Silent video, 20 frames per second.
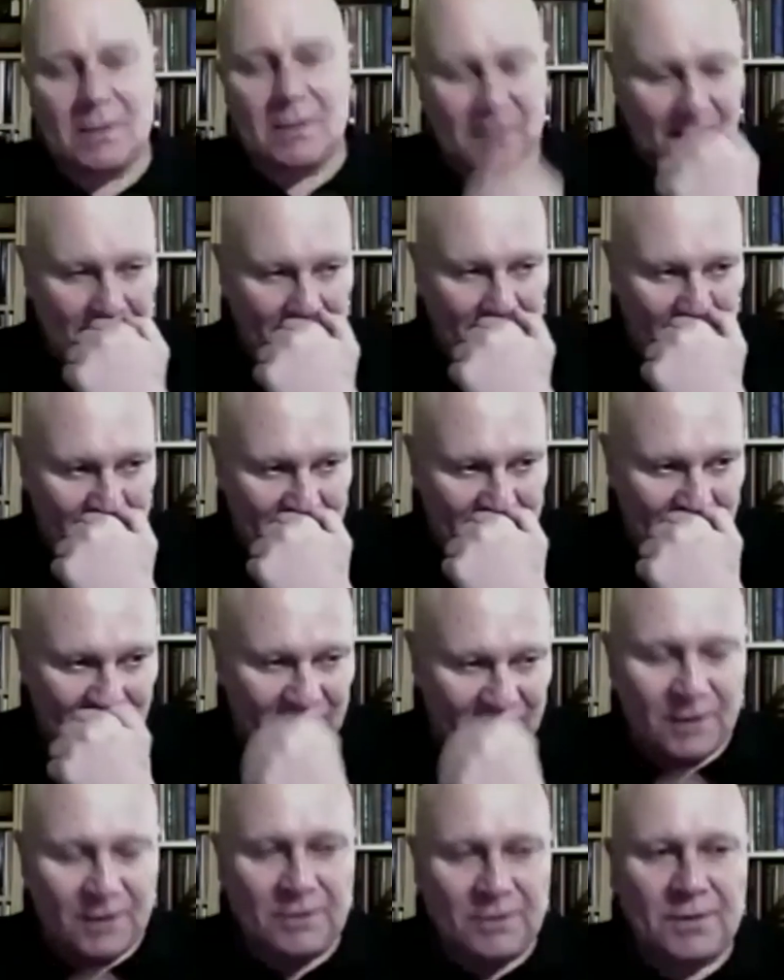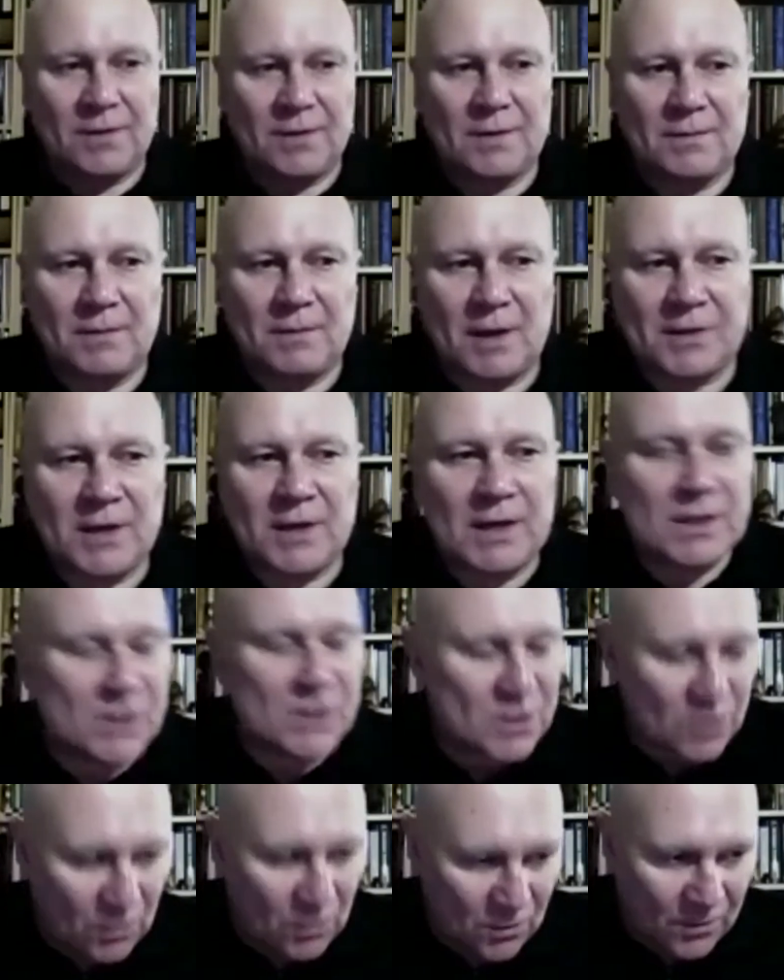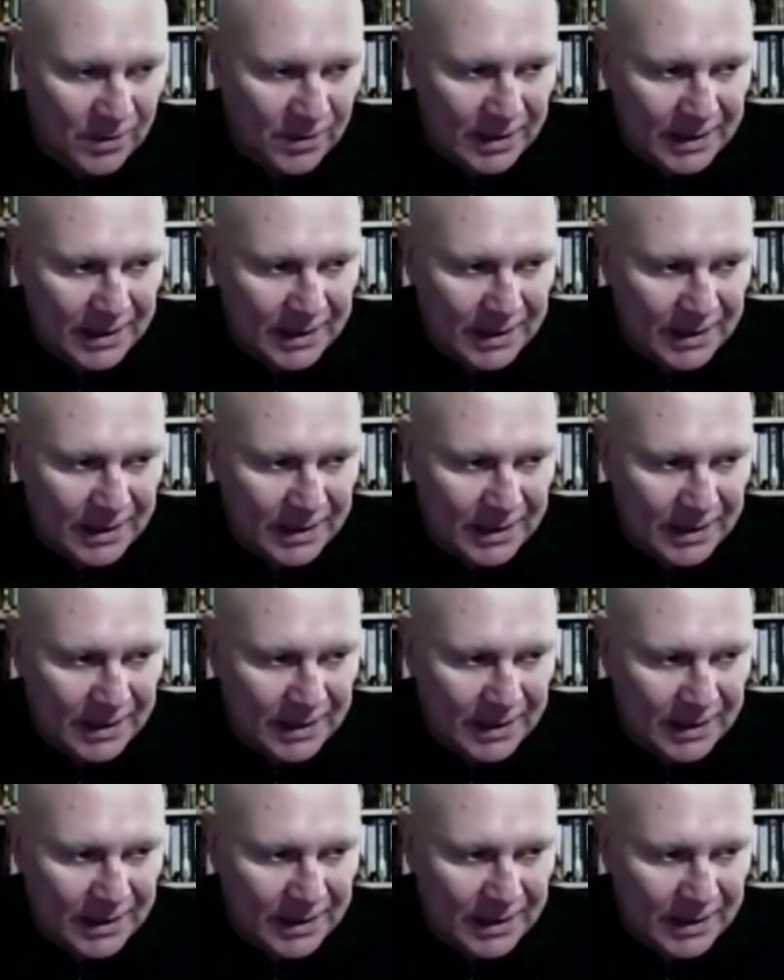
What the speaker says: I'll tell you a story.